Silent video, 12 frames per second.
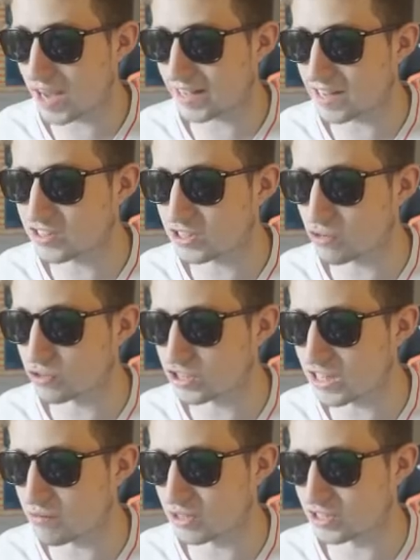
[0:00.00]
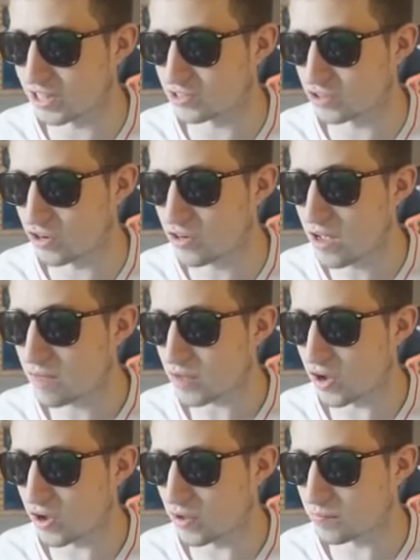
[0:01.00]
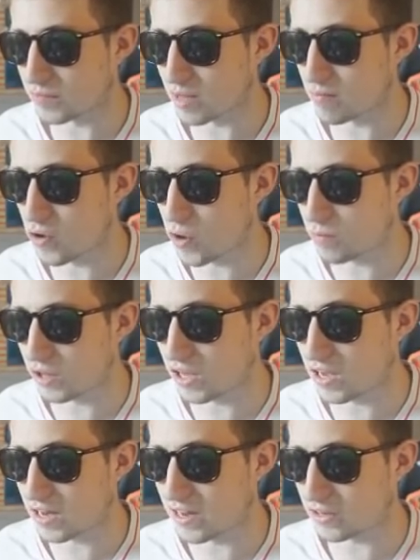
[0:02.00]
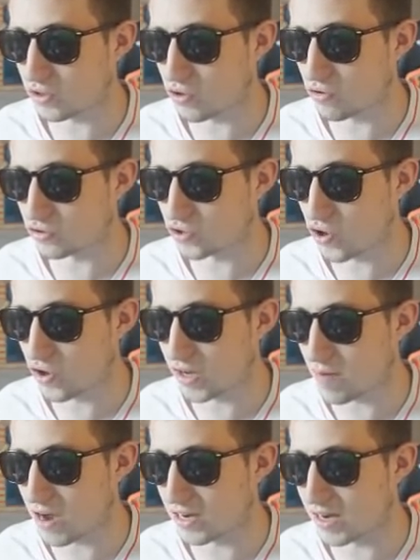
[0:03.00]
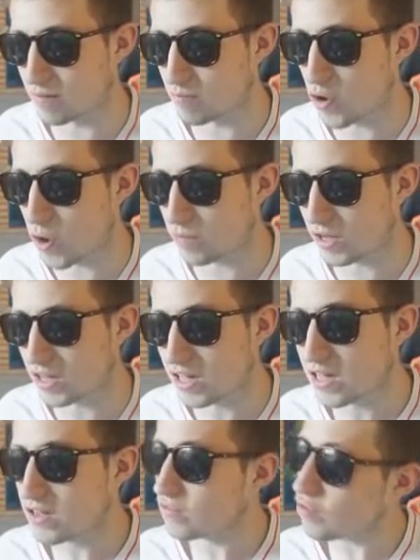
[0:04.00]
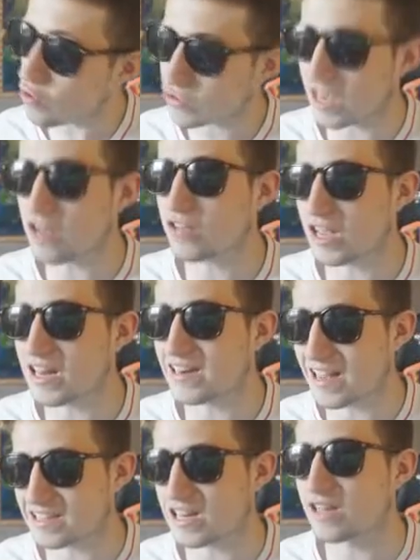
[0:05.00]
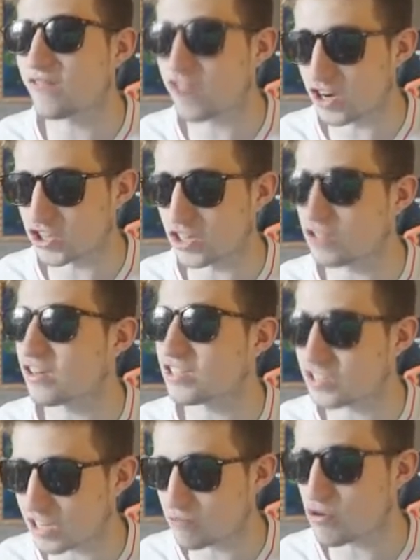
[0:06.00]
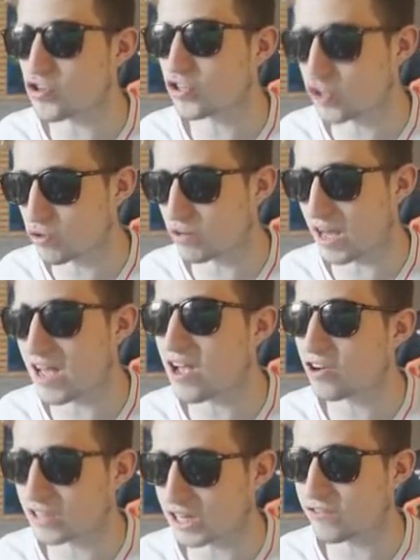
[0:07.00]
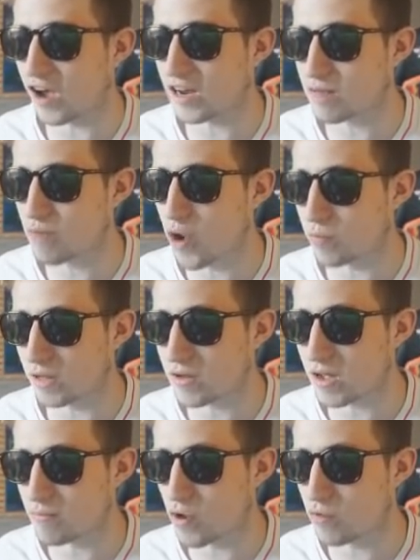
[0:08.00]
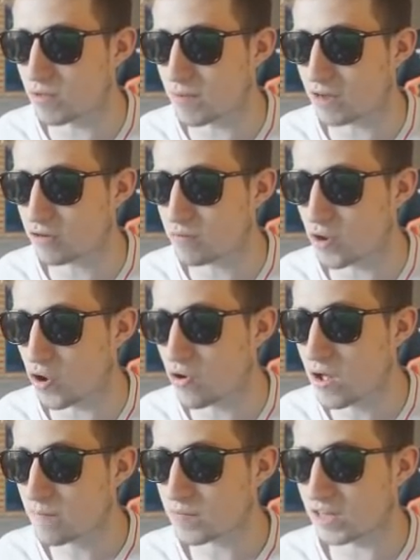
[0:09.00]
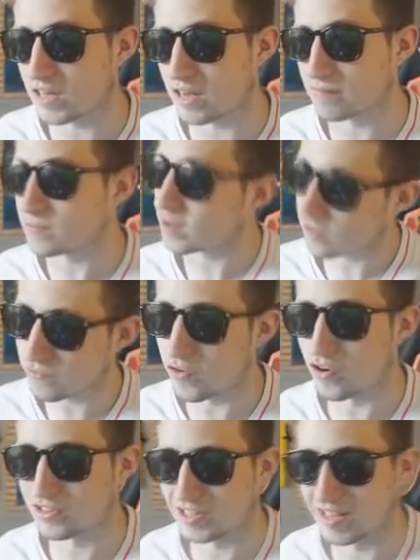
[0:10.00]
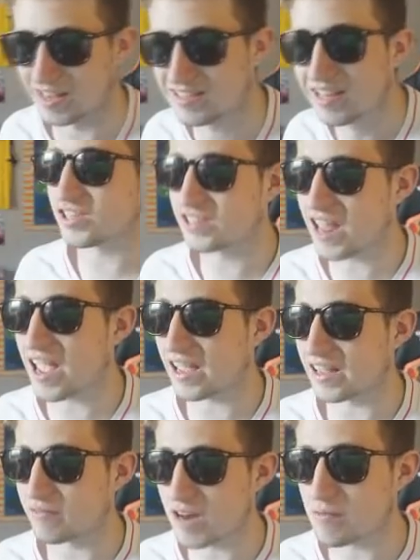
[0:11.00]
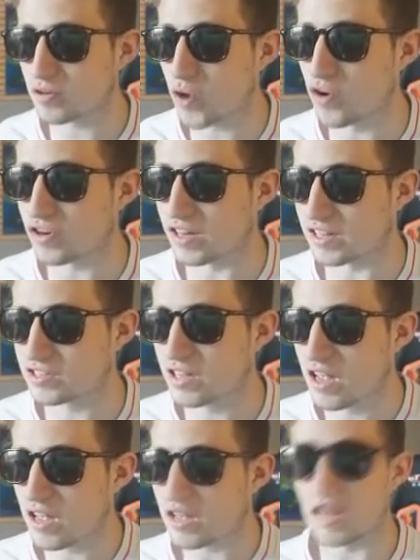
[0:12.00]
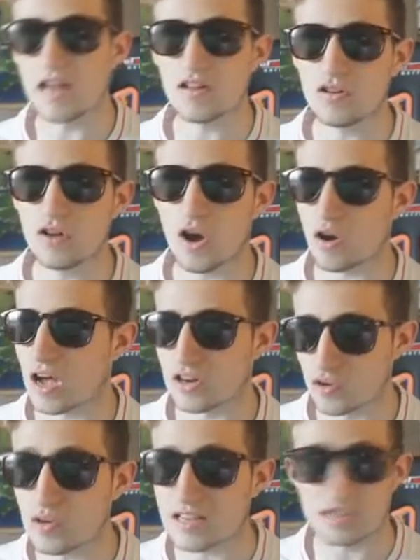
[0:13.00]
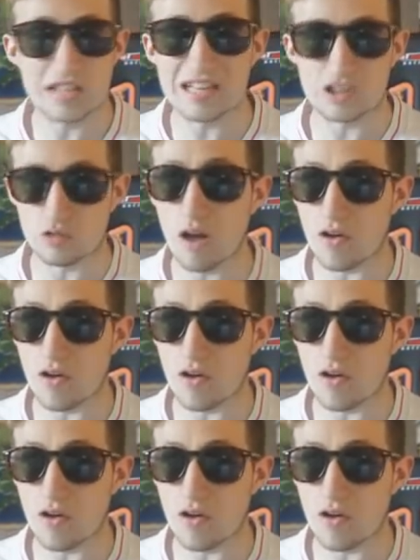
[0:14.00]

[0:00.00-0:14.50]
she, I can still see with these glasses on. Um, Immobile, and then go and turn him, and then Immobile. Okay, okay, that 99 finishing. Kind of see what you can do with that. Okay, that's fine. Immobile, Immobile back of the ball, and then fucked it. Today, when I'm recording this, England, oh, and you guys have seen this as